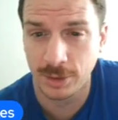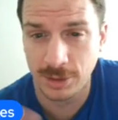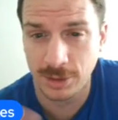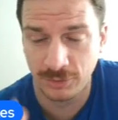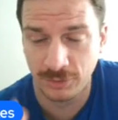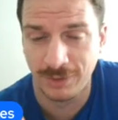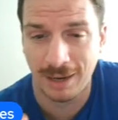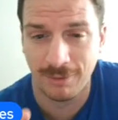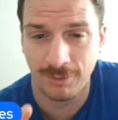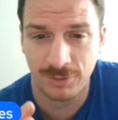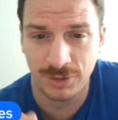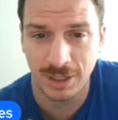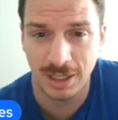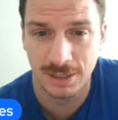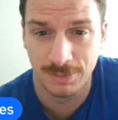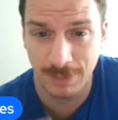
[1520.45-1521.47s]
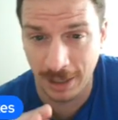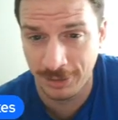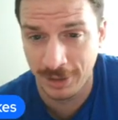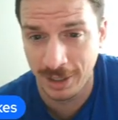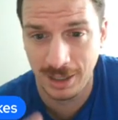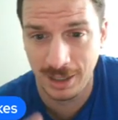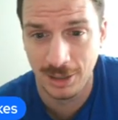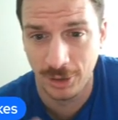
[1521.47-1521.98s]
It was 5 of 6, but I think
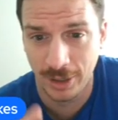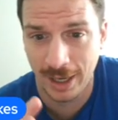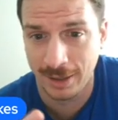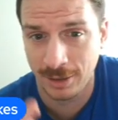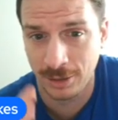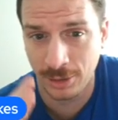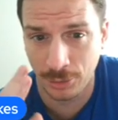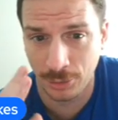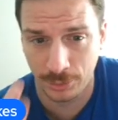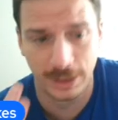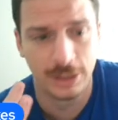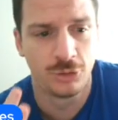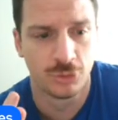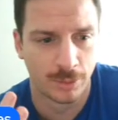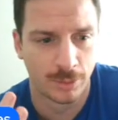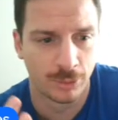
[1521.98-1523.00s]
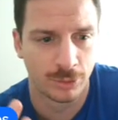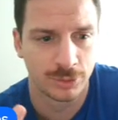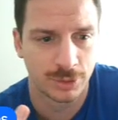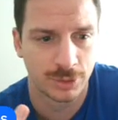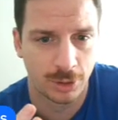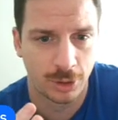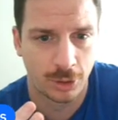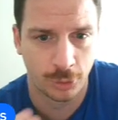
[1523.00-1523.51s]
he only had 3 dribbles
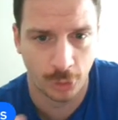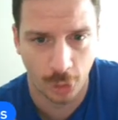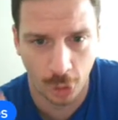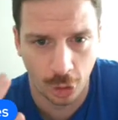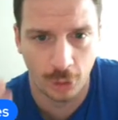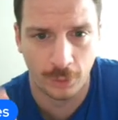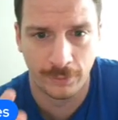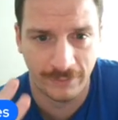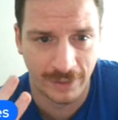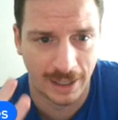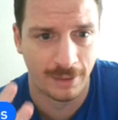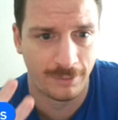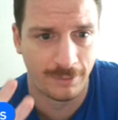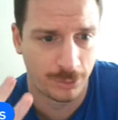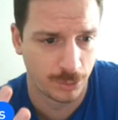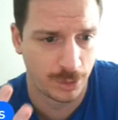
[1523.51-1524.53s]
on all 5